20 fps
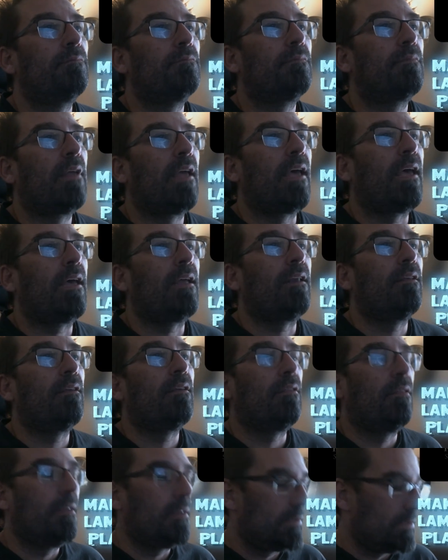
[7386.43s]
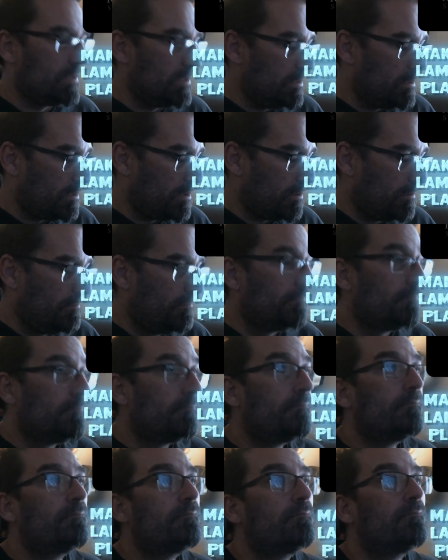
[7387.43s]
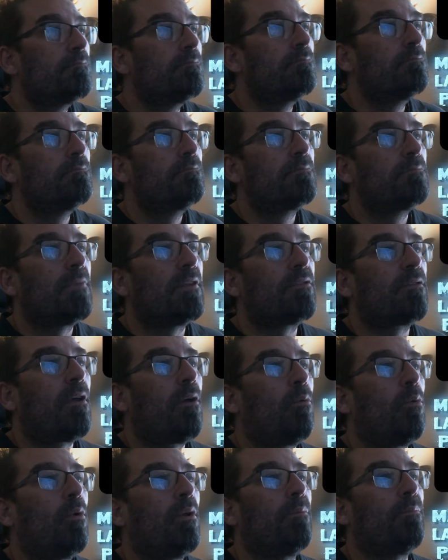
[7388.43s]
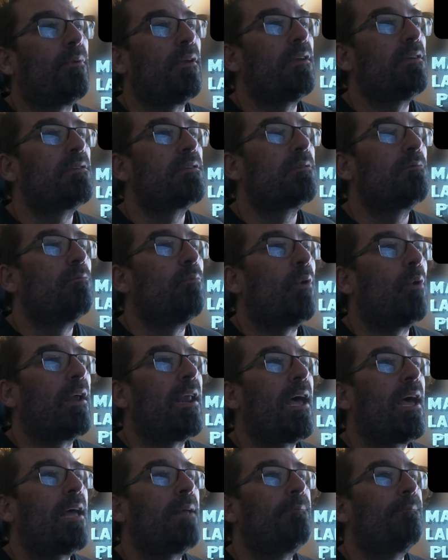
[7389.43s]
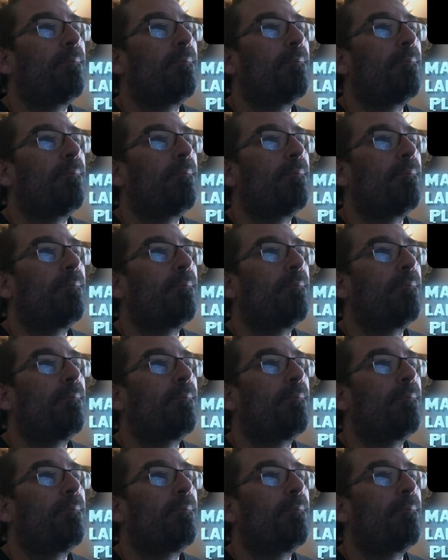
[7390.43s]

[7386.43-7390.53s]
add this in there. It's all one piece. Why not?